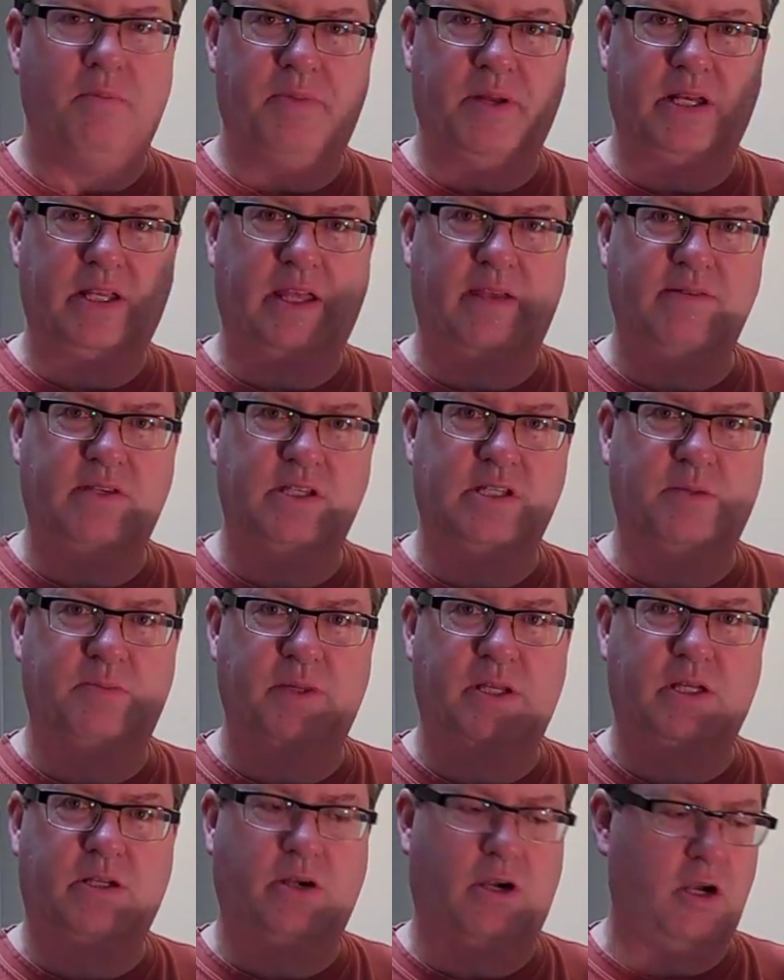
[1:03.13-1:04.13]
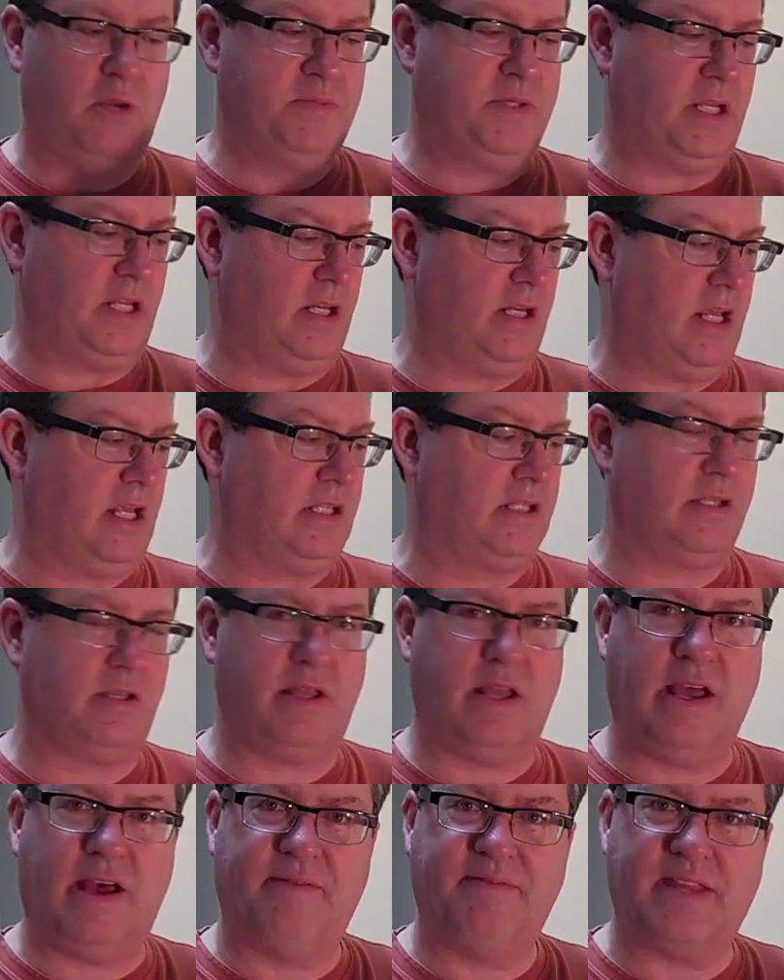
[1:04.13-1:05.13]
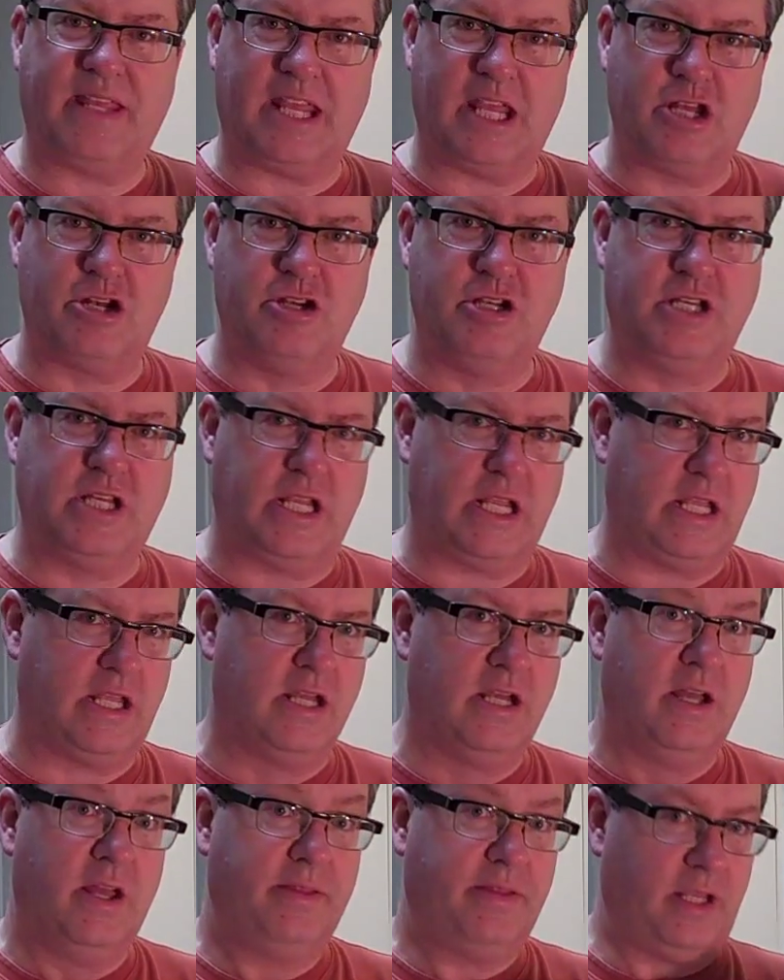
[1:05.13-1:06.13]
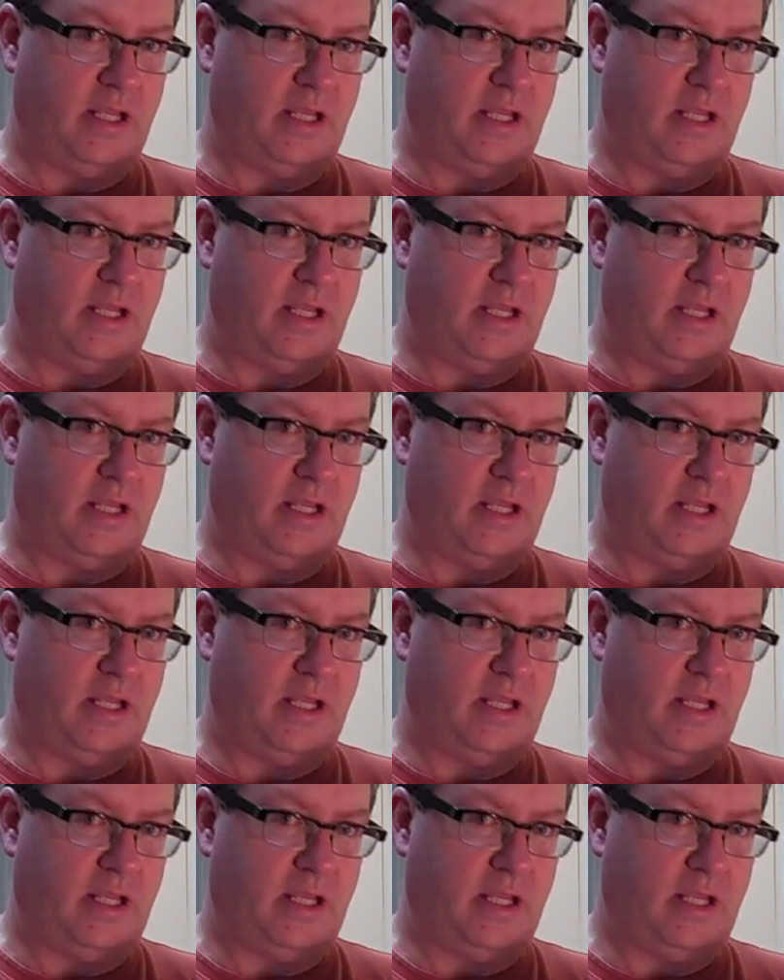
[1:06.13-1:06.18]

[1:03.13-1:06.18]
but it gives you some of the carbs that you need so you have the energy